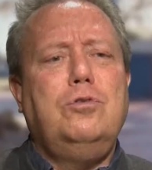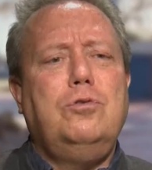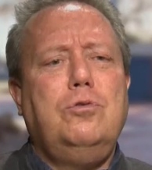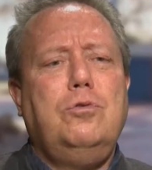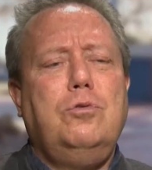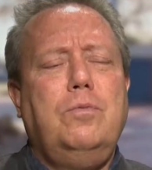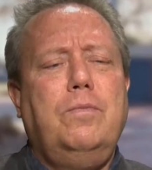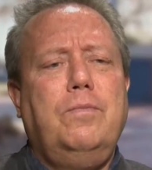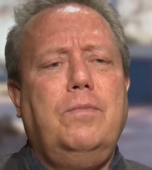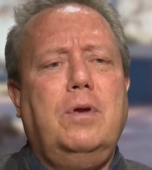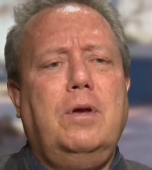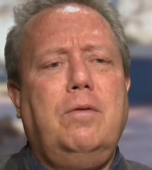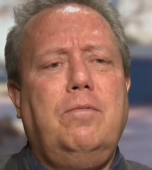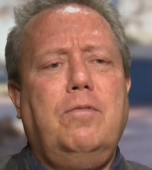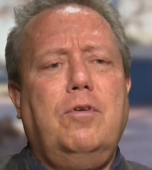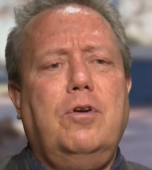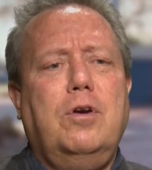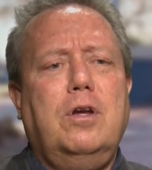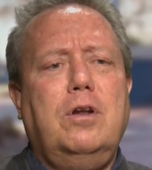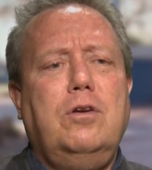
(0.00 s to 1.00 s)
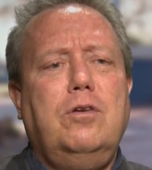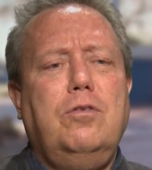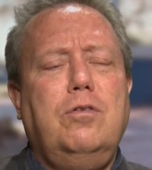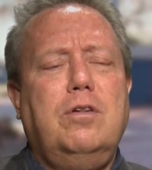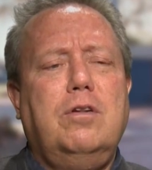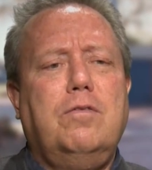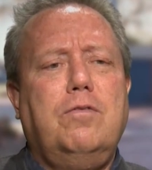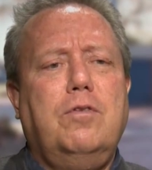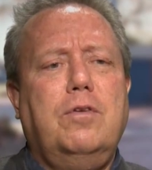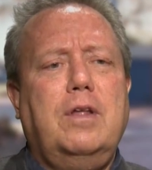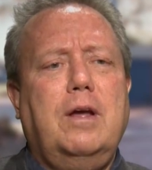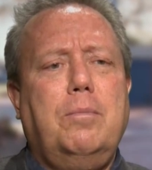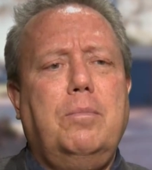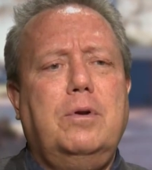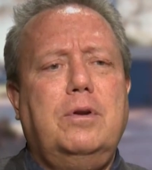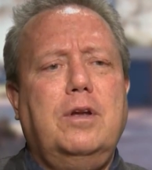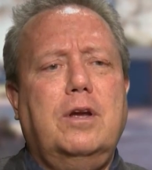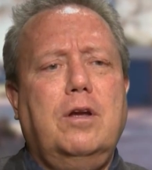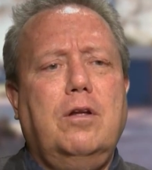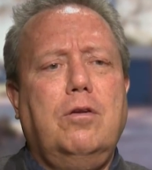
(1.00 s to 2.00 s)
to and very conducive for that
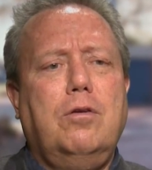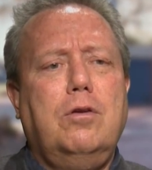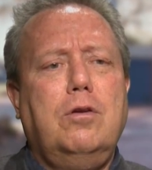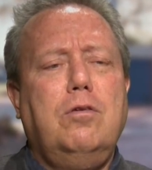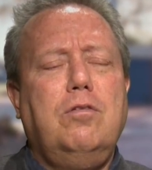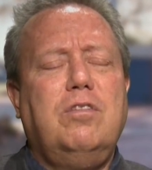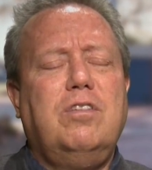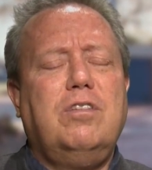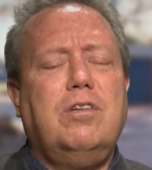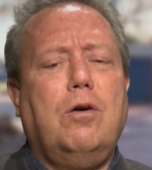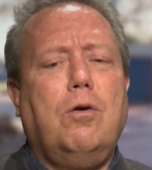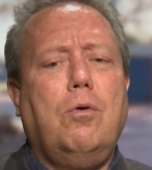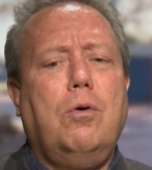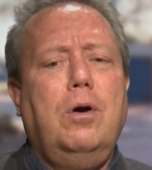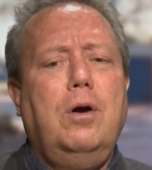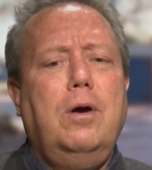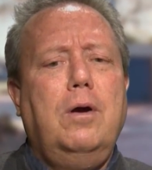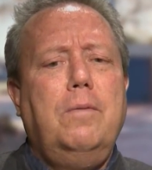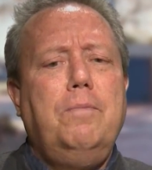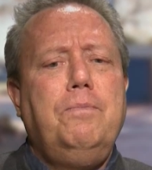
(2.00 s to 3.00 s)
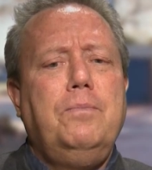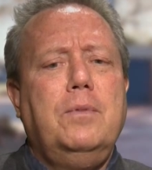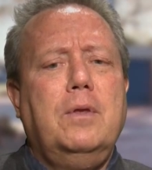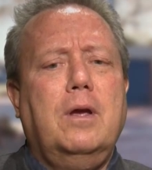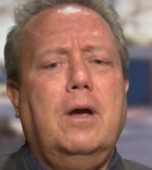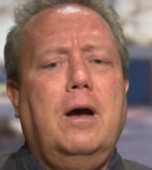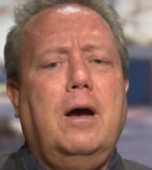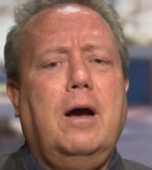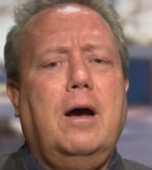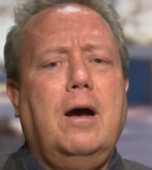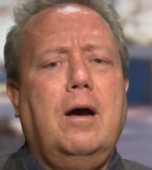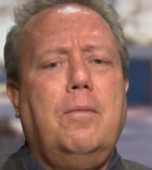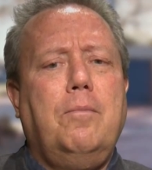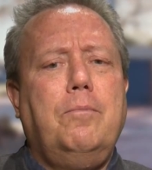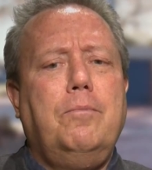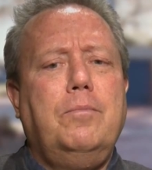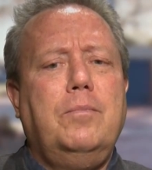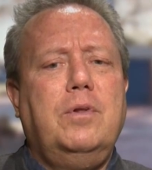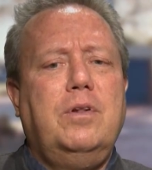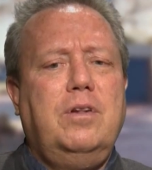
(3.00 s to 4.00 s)
particular use. So
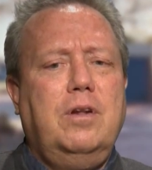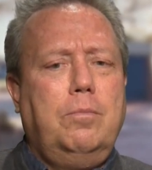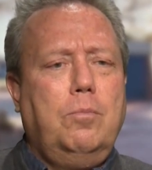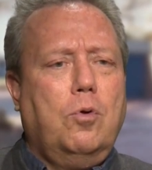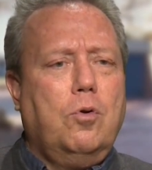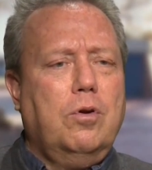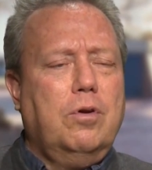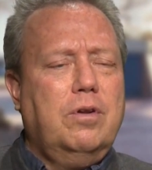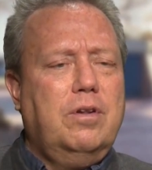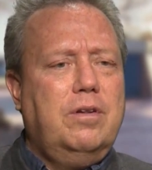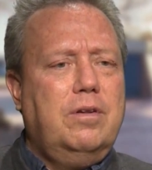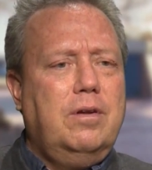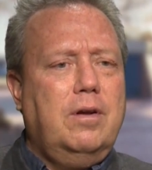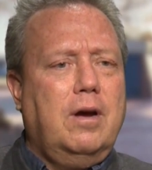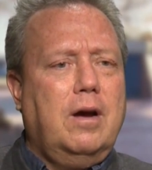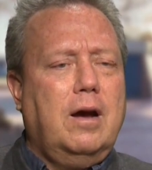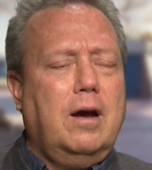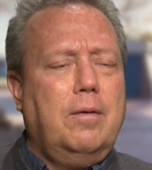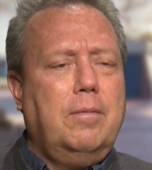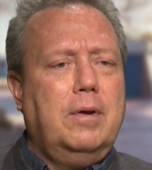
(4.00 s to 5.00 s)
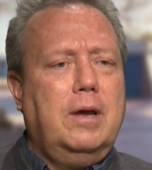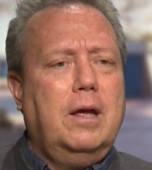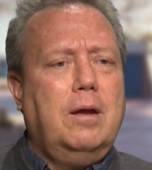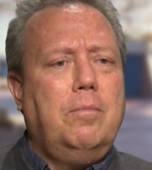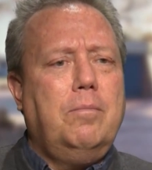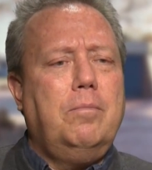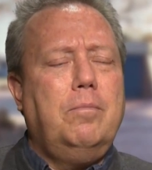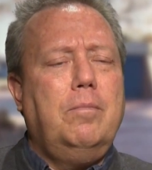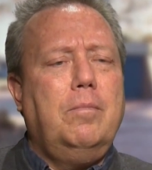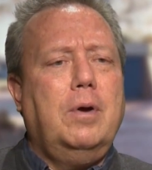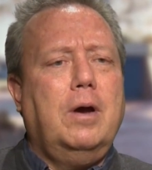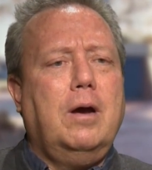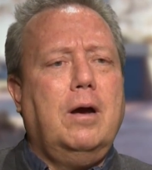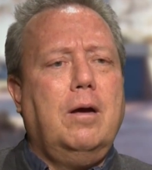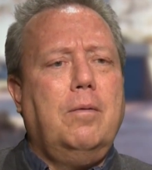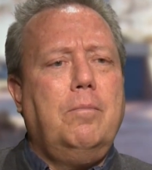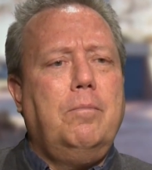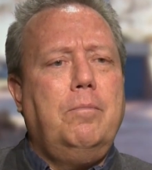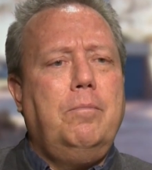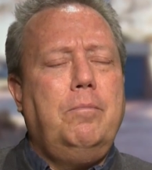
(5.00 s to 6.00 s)
Sid Morris, again,
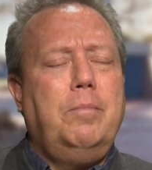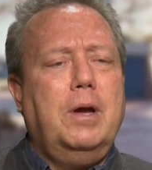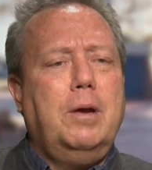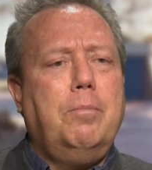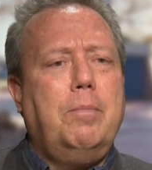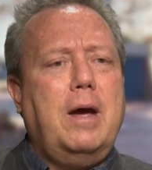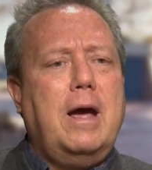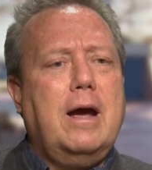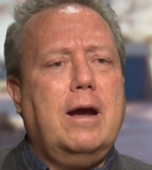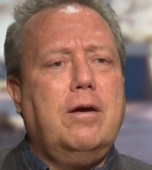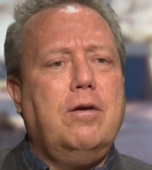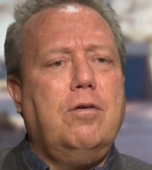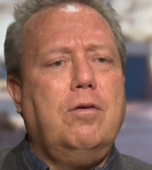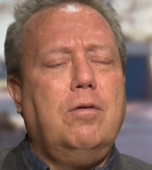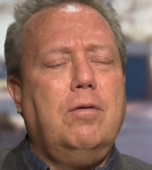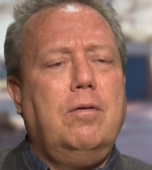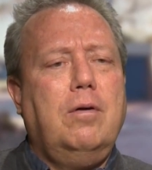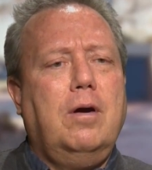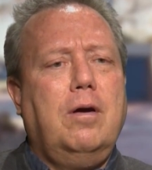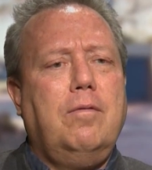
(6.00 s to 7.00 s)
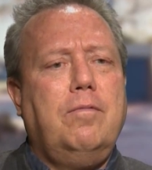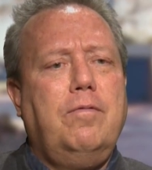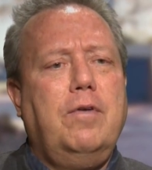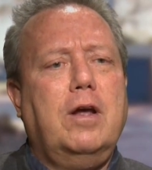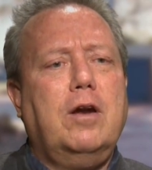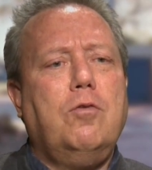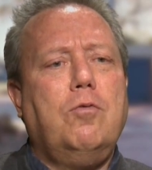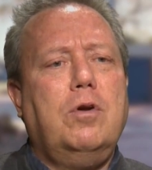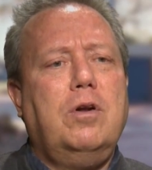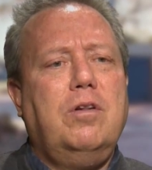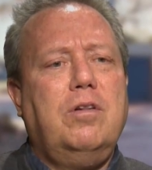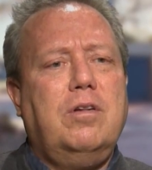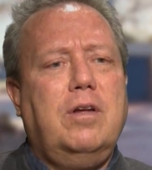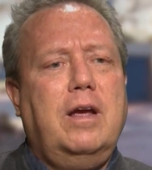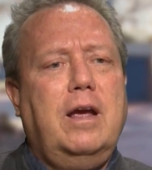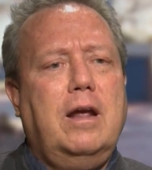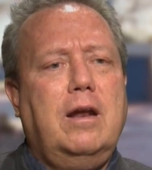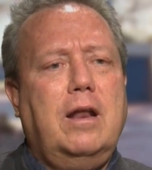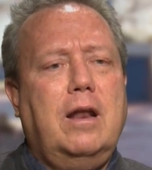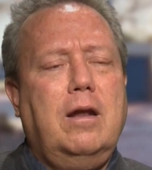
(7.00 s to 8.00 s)
big backer of veterans
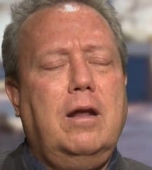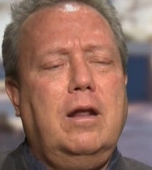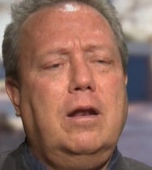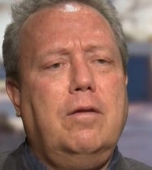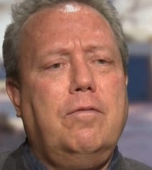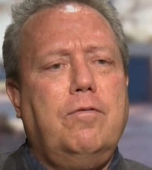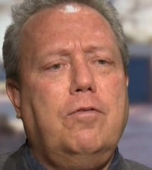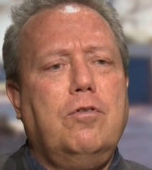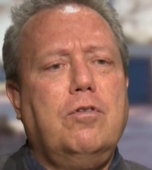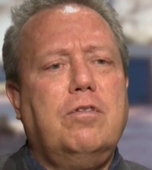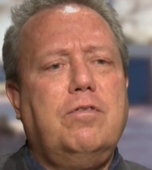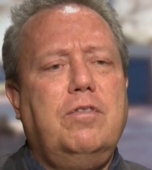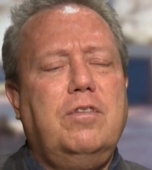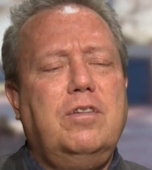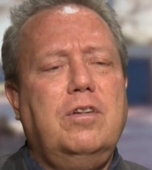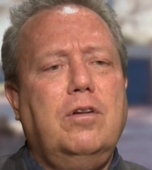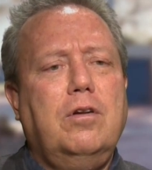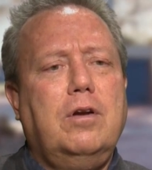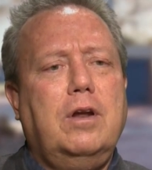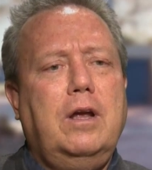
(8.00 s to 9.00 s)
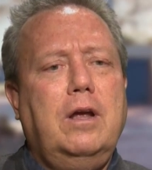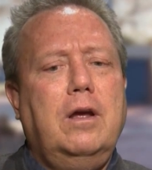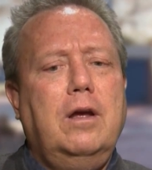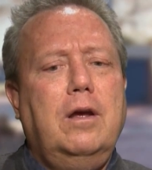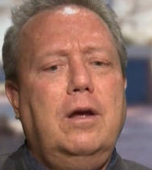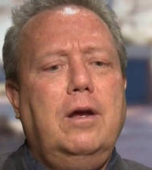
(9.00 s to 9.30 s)
and the first facility,